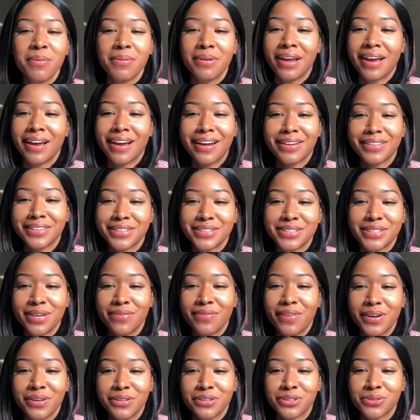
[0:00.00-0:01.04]
like the
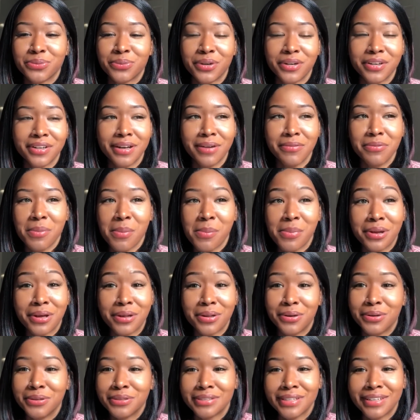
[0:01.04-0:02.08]
stuff I used to wear. I remember the
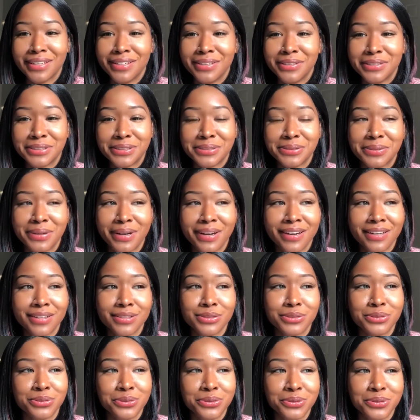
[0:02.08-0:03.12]
clothes that he used to wear to
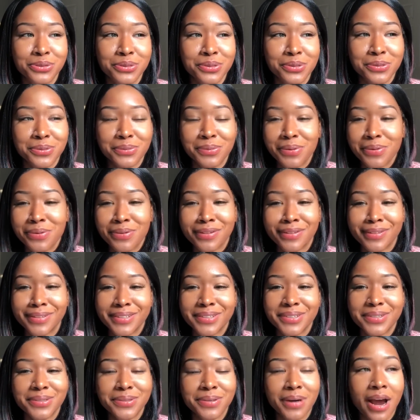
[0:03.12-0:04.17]
school. We were
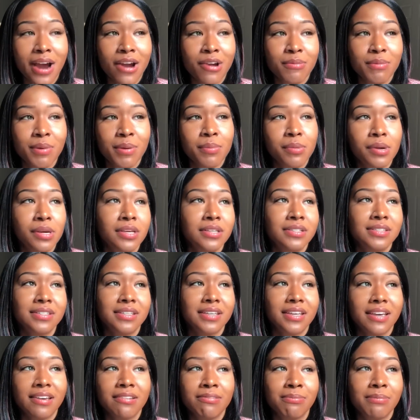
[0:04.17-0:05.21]
little. I remember he used to
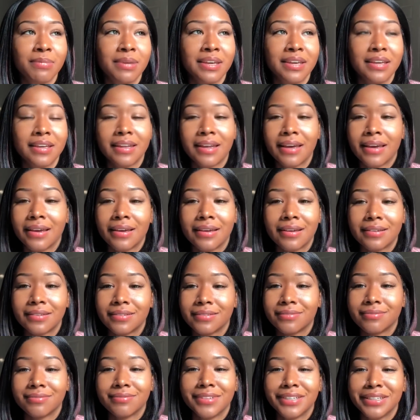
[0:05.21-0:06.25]
give me like
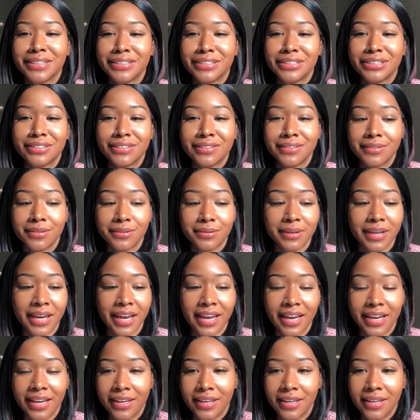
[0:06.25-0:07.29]
his little
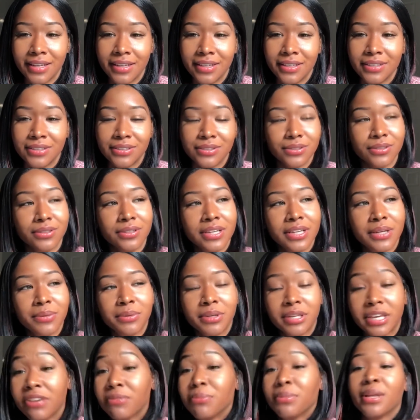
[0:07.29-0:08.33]
candies, or he
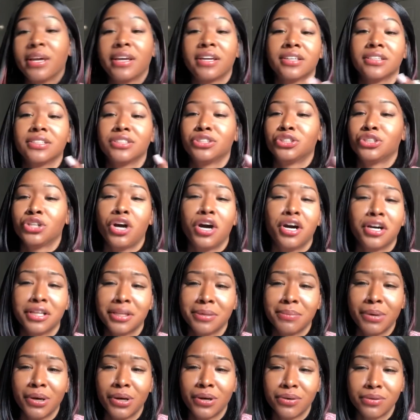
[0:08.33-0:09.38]
would give me like his
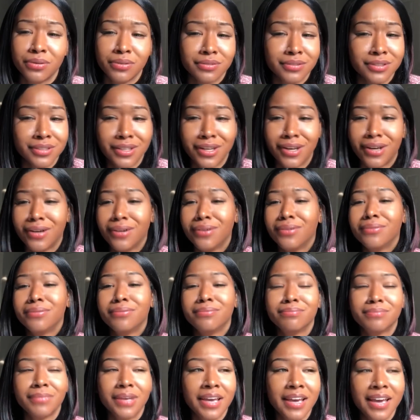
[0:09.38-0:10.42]
chocolate milk. You know,
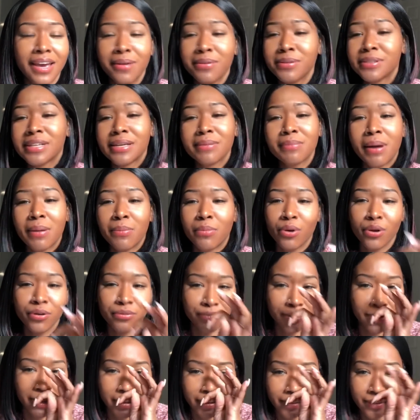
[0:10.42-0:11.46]
he was like my
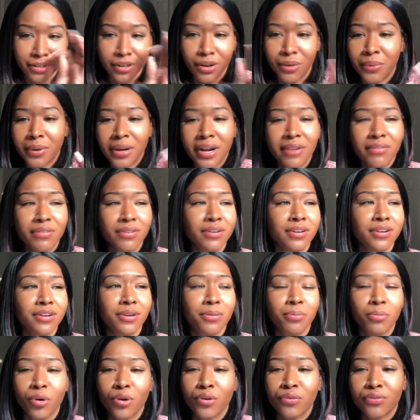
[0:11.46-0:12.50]
boyfriend. You know, whatever
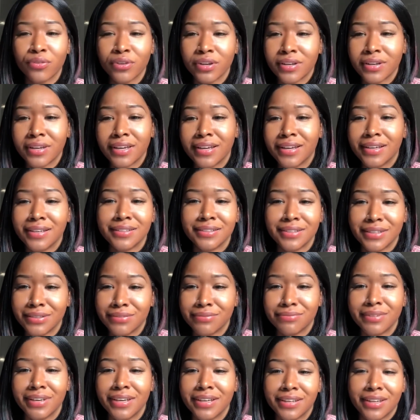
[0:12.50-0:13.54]
your boyfriend is
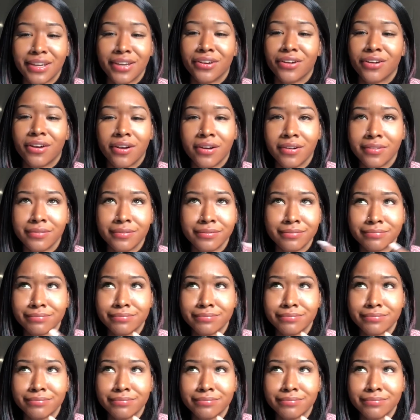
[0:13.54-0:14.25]
in kindergarten,